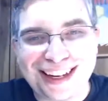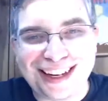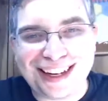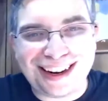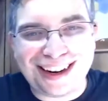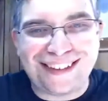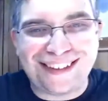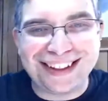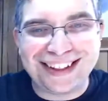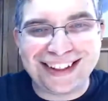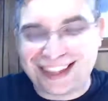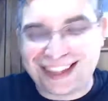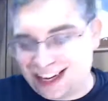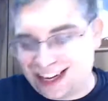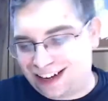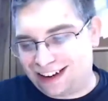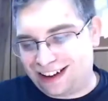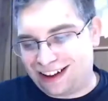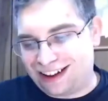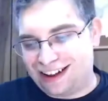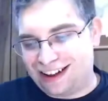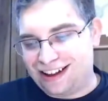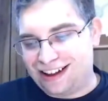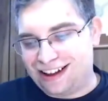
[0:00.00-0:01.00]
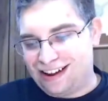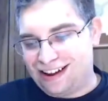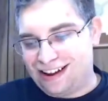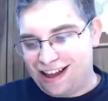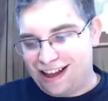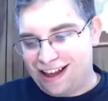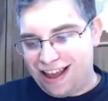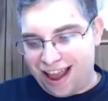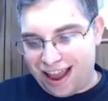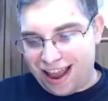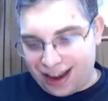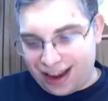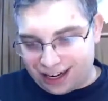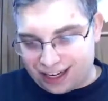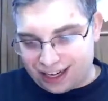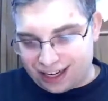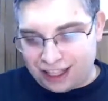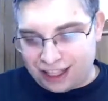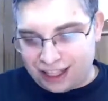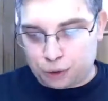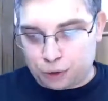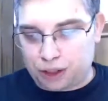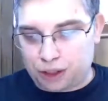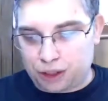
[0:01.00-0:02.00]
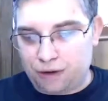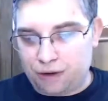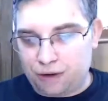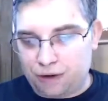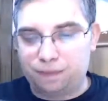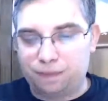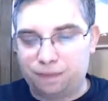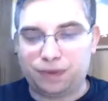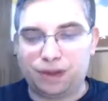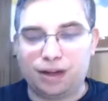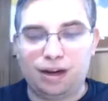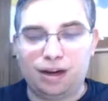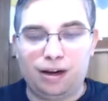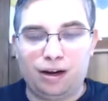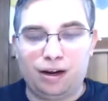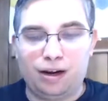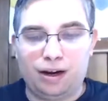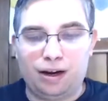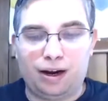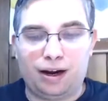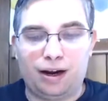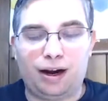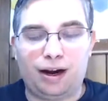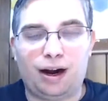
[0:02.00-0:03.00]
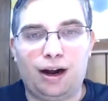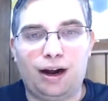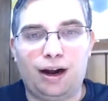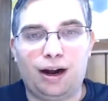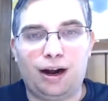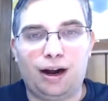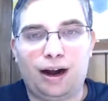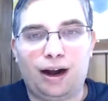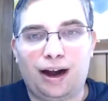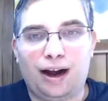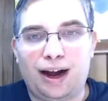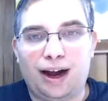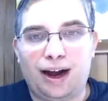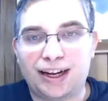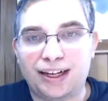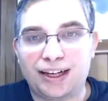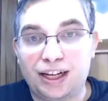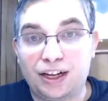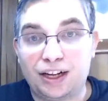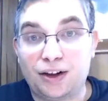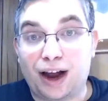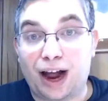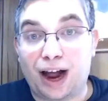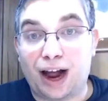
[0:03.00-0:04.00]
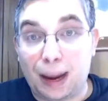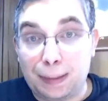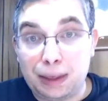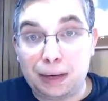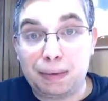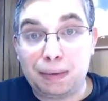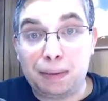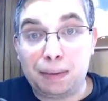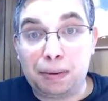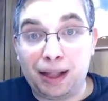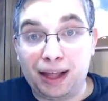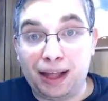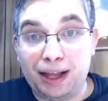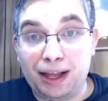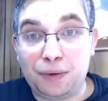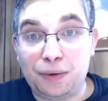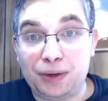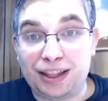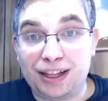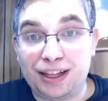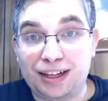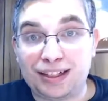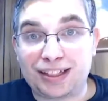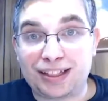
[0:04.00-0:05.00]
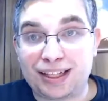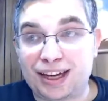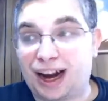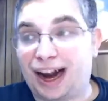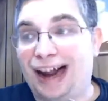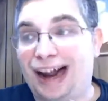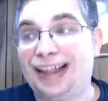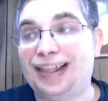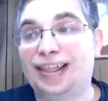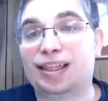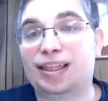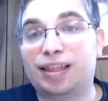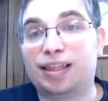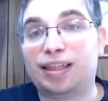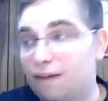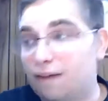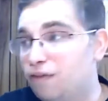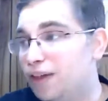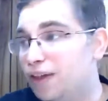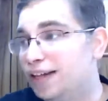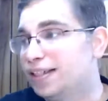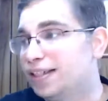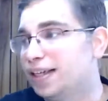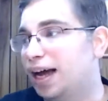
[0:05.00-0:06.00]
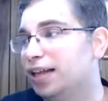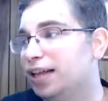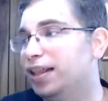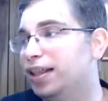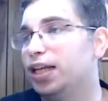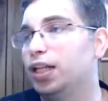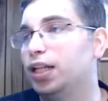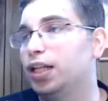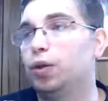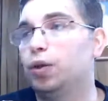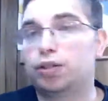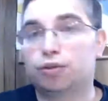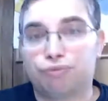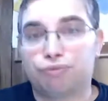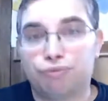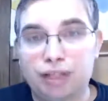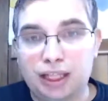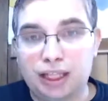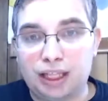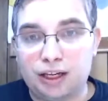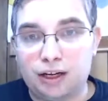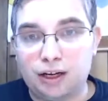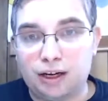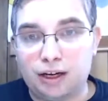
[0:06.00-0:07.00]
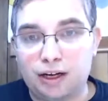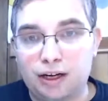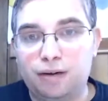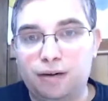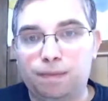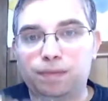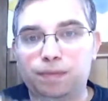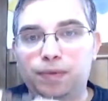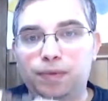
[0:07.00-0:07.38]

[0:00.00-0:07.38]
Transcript: I wanted to get into this with you. I can tell you I'm going to be playing with this. I love this. I think it looks really good.